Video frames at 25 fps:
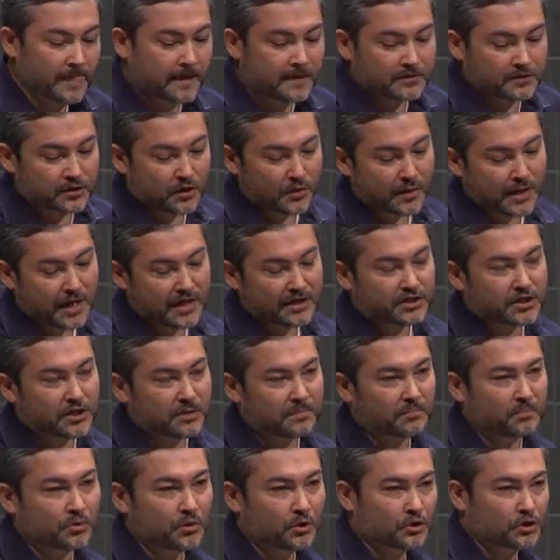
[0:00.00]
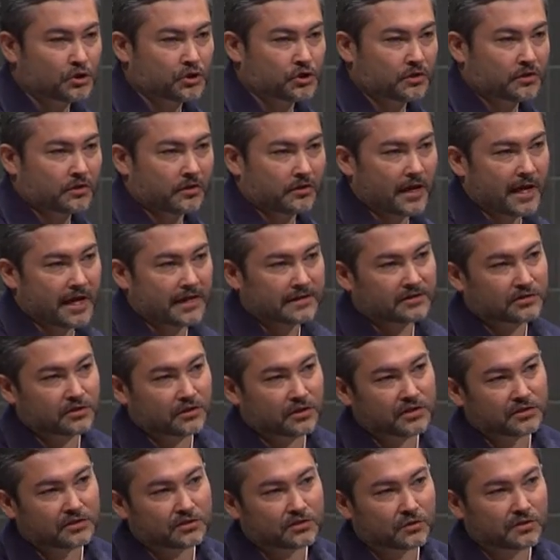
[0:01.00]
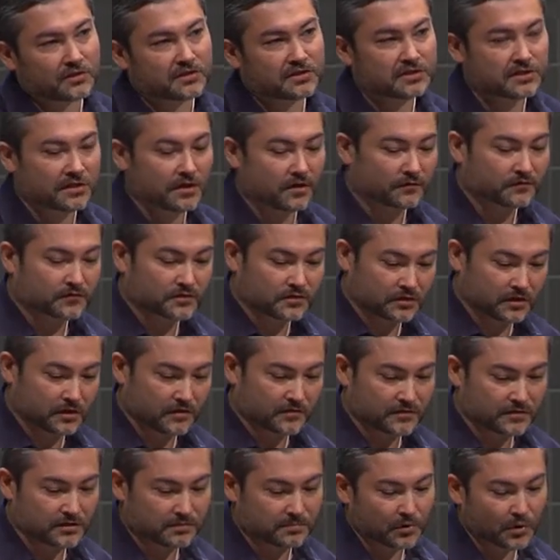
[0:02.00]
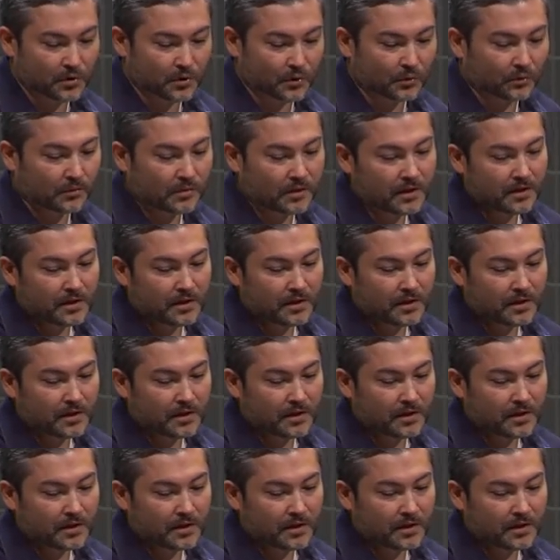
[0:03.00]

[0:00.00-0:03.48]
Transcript: So we actually pushed that into a self-service model.